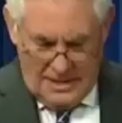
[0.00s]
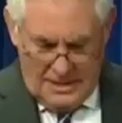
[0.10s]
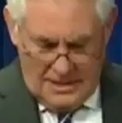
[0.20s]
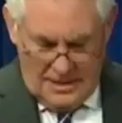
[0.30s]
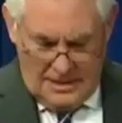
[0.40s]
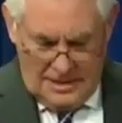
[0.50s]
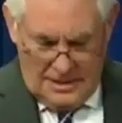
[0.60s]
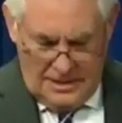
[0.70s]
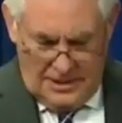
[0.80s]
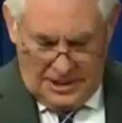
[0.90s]
Rex
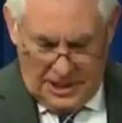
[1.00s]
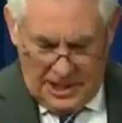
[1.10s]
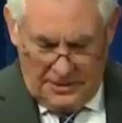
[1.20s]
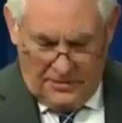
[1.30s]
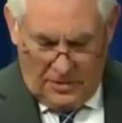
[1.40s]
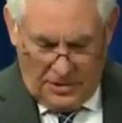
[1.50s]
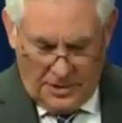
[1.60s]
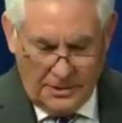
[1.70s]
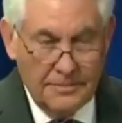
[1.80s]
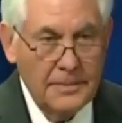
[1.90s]
Tillerson is about
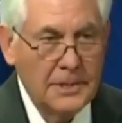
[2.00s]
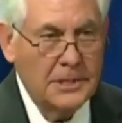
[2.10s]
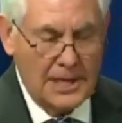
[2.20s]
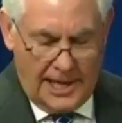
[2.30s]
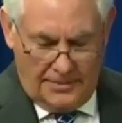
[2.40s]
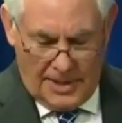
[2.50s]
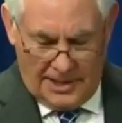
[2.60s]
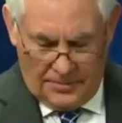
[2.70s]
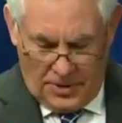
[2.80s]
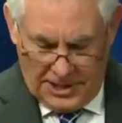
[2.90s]
to announce the new
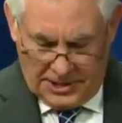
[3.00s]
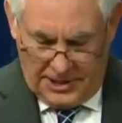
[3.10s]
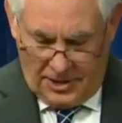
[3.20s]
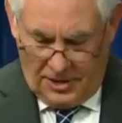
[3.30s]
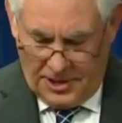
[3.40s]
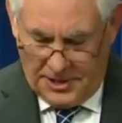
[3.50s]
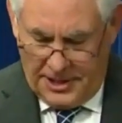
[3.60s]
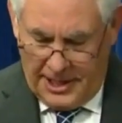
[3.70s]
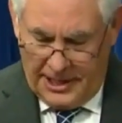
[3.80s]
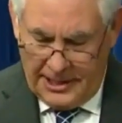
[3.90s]
executive order on immigration.
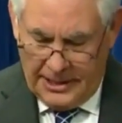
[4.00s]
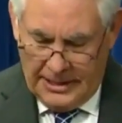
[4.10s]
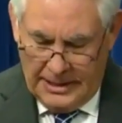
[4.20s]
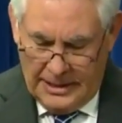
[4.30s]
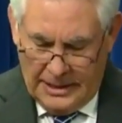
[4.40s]
Let's listen in.